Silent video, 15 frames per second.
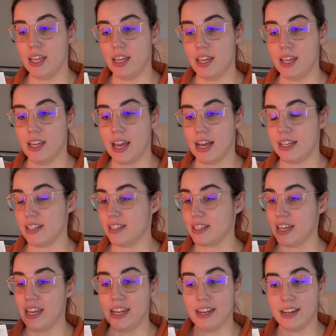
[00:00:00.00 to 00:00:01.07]
He has
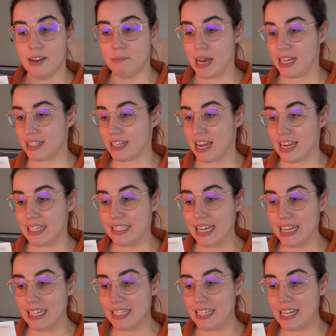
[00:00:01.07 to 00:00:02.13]
a hidden masked
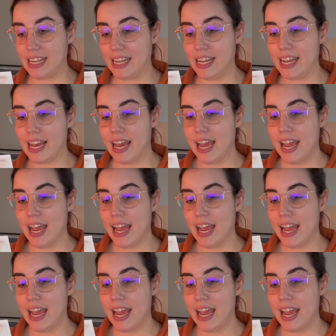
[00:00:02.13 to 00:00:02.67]
identity,